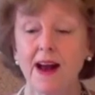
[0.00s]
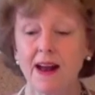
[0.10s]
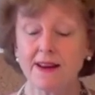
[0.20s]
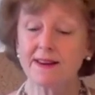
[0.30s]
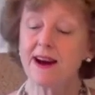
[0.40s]

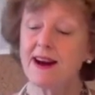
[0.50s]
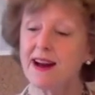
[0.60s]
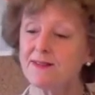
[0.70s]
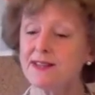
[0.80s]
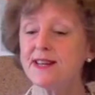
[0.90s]
And I
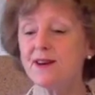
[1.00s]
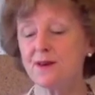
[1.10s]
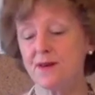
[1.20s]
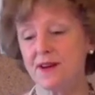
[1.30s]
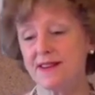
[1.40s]
have to tell
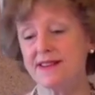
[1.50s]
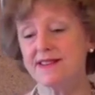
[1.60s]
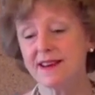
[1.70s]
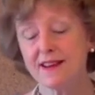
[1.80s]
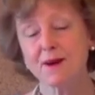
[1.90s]
you that
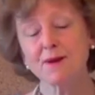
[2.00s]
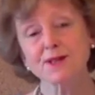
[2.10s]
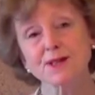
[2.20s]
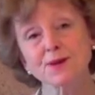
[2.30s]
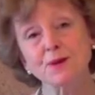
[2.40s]
until I
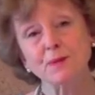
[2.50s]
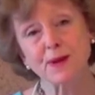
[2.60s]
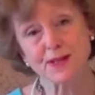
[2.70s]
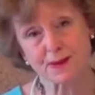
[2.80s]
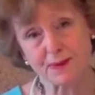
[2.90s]
was a school
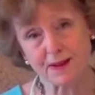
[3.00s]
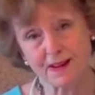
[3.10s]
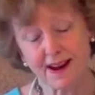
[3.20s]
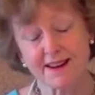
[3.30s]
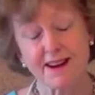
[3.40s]

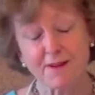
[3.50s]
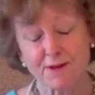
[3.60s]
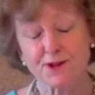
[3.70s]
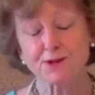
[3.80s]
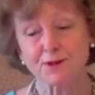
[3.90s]
principal, I
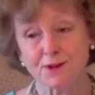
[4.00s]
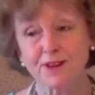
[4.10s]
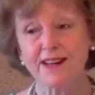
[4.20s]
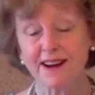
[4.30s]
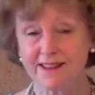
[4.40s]
never
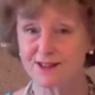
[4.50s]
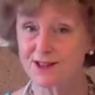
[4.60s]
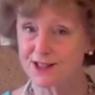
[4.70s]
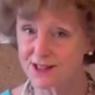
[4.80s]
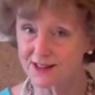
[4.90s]
truly
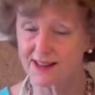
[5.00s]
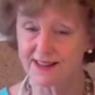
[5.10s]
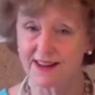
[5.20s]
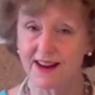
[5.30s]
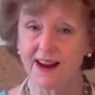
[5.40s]

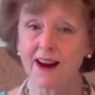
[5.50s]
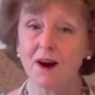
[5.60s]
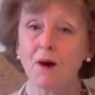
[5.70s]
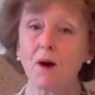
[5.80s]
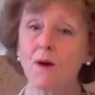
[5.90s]
understood
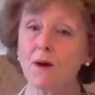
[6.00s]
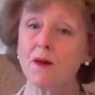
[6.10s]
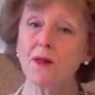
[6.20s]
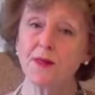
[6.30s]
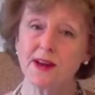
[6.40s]

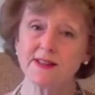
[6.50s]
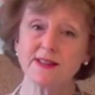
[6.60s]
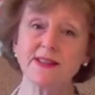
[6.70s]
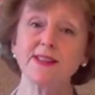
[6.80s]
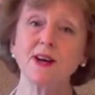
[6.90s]
all the things
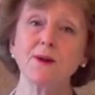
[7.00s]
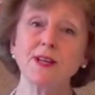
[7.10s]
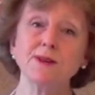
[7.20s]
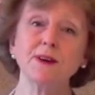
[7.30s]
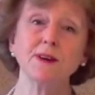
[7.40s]
that need to go
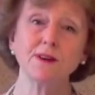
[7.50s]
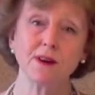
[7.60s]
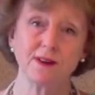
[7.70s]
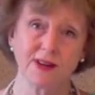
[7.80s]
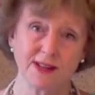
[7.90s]
into a good
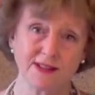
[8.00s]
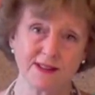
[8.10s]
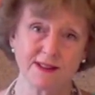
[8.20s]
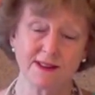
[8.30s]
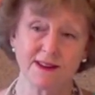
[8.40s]
art
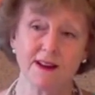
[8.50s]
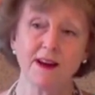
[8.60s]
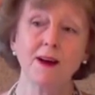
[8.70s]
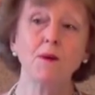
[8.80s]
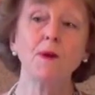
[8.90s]
lesson
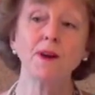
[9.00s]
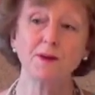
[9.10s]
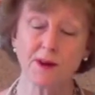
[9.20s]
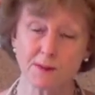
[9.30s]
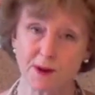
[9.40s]
when
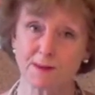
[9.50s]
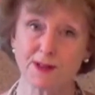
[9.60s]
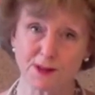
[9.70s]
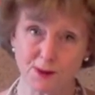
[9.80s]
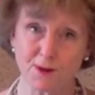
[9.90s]
you're in a
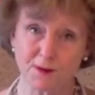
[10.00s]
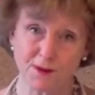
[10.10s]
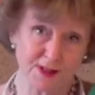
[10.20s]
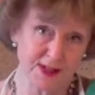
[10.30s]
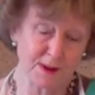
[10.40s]
public school,
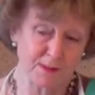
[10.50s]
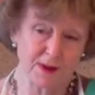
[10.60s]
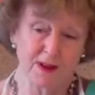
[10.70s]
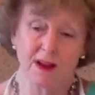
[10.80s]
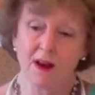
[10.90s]
for
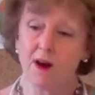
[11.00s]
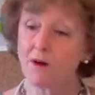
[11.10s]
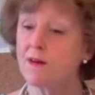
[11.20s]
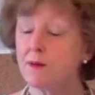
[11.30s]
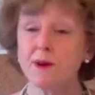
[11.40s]
example,
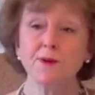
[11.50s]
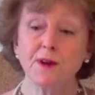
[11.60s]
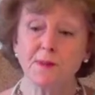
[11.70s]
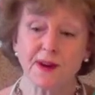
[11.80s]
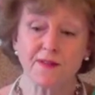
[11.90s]
or even when
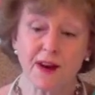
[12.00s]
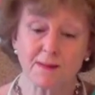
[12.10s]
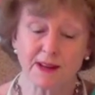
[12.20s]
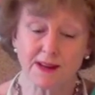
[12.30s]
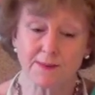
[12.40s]
you're in a big
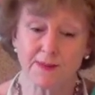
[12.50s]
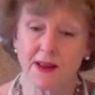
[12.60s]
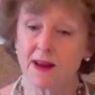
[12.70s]
family.